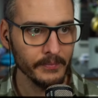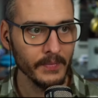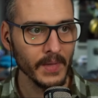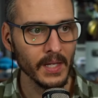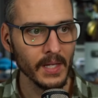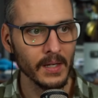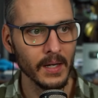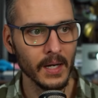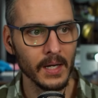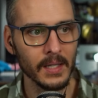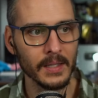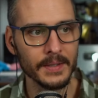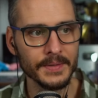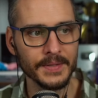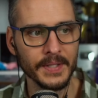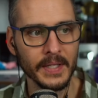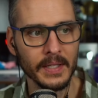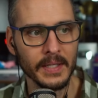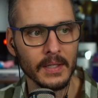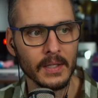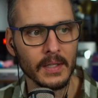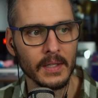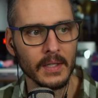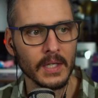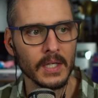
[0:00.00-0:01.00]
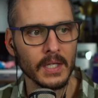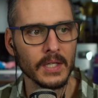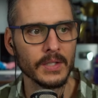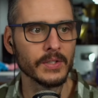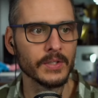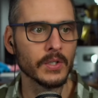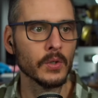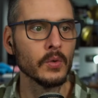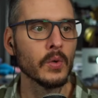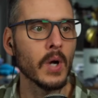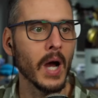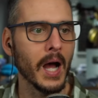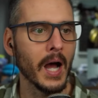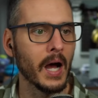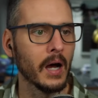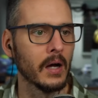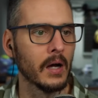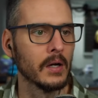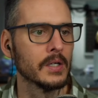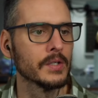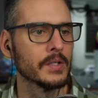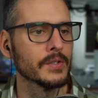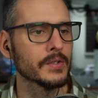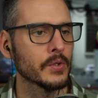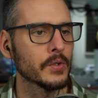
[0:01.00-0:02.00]
Uh, let's see. Skookaw,
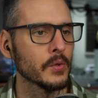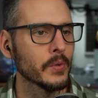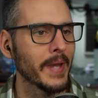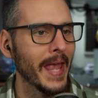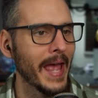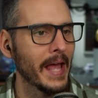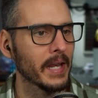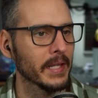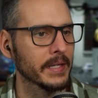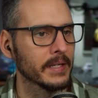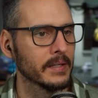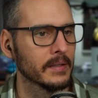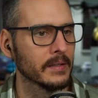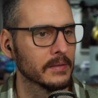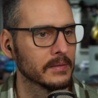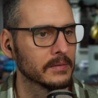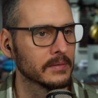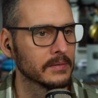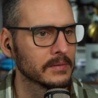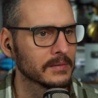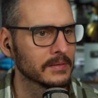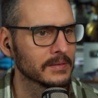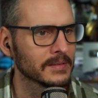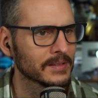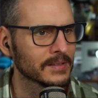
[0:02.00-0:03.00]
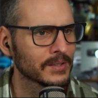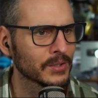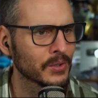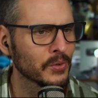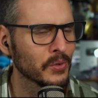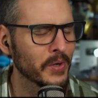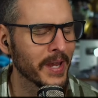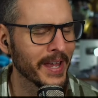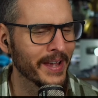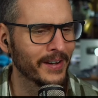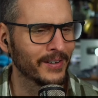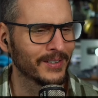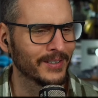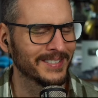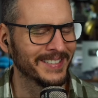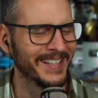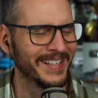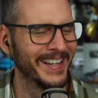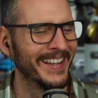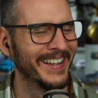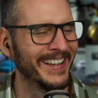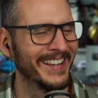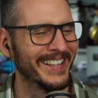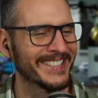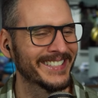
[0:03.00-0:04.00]
Skookali, Skookale.
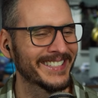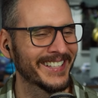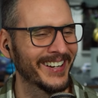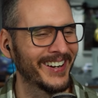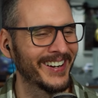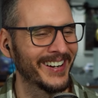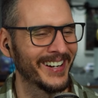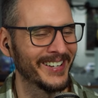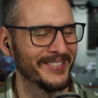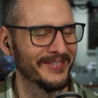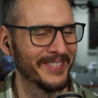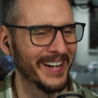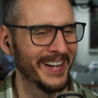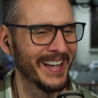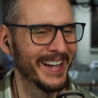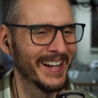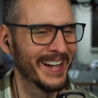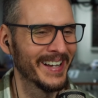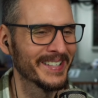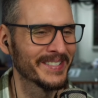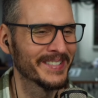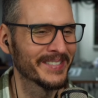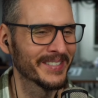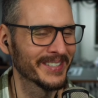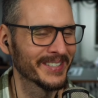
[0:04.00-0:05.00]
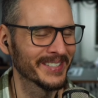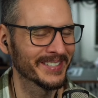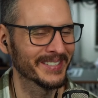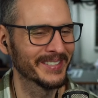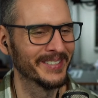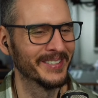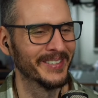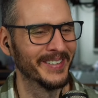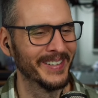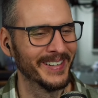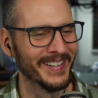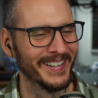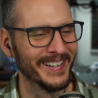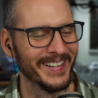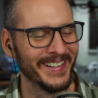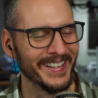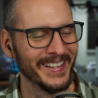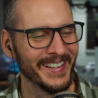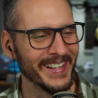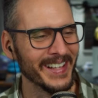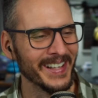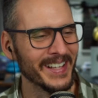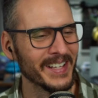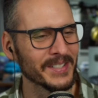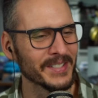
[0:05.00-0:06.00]
Sorry, my eyes are so
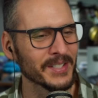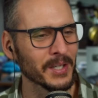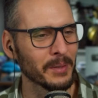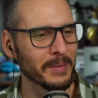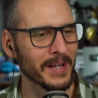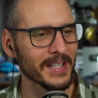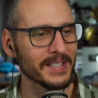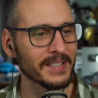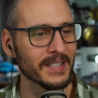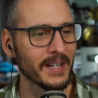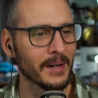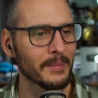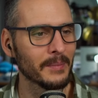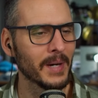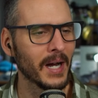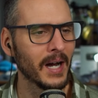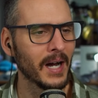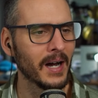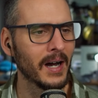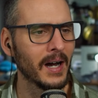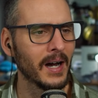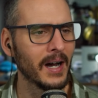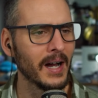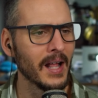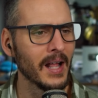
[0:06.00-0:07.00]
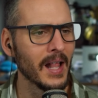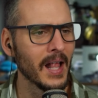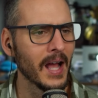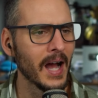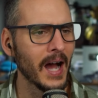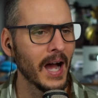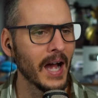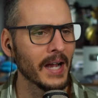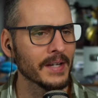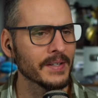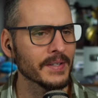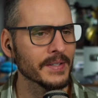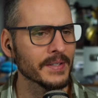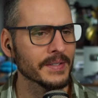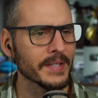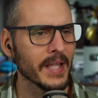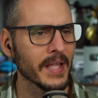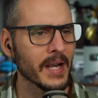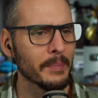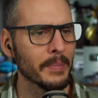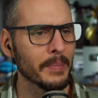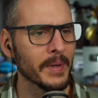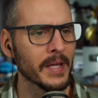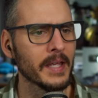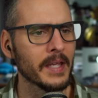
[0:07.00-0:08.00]
so messed up. Uh, I just set
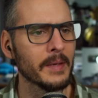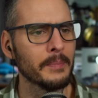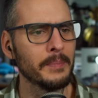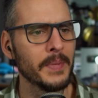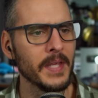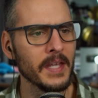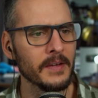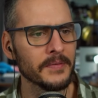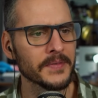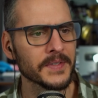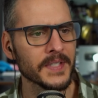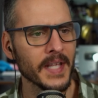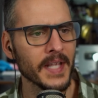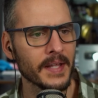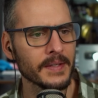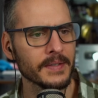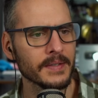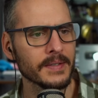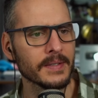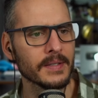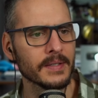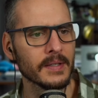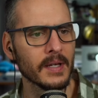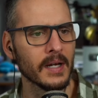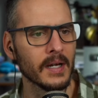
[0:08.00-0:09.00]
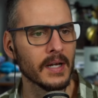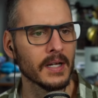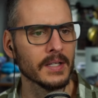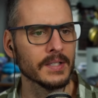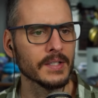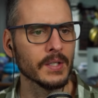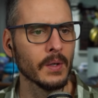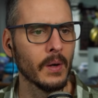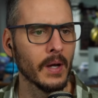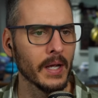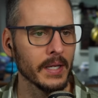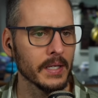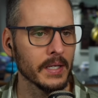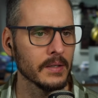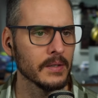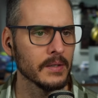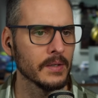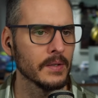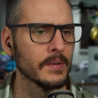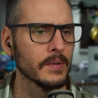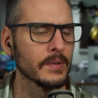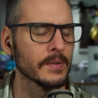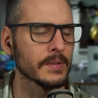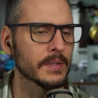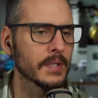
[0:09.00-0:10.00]
up a pfSense uh, so I can
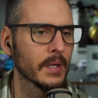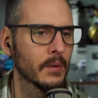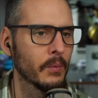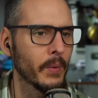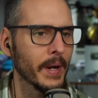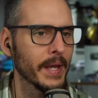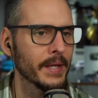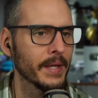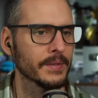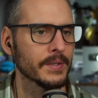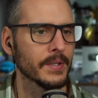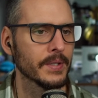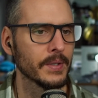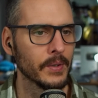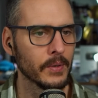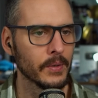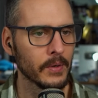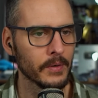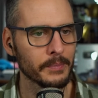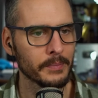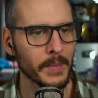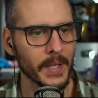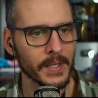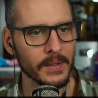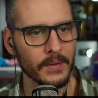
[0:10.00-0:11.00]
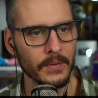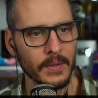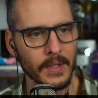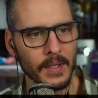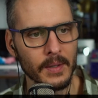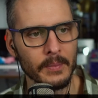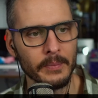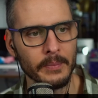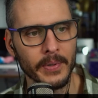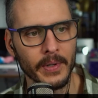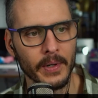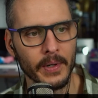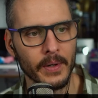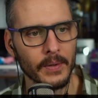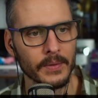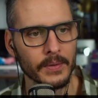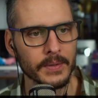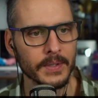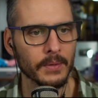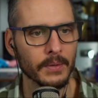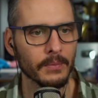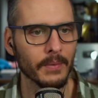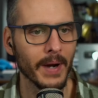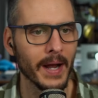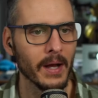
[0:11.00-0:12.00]
use the WAN 2 of my UDM Pro
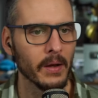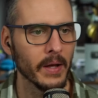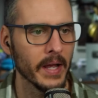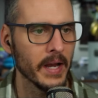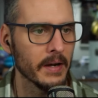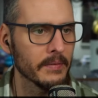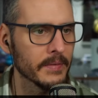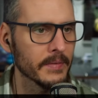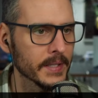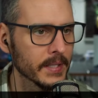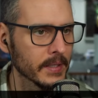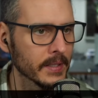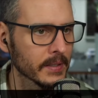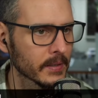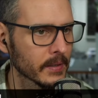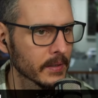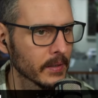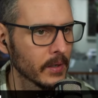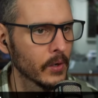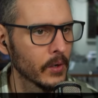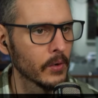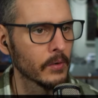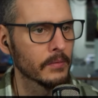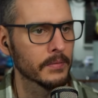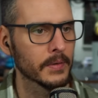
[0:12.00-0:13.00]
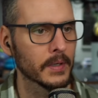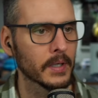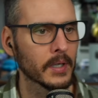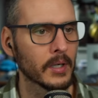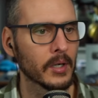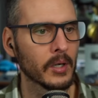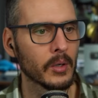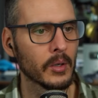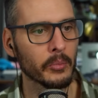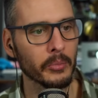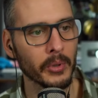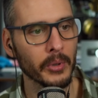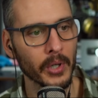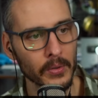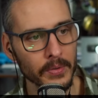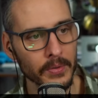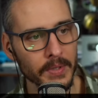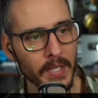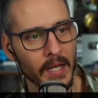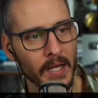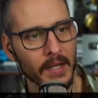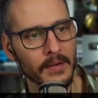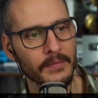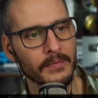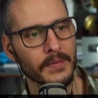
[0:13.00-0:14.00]
to route everything over
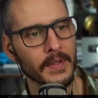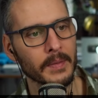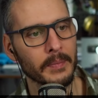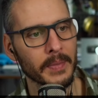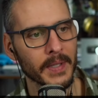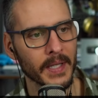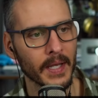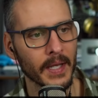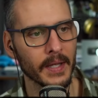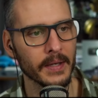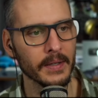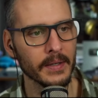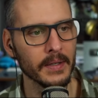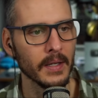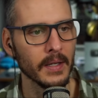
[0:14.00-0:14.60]
Proton VPN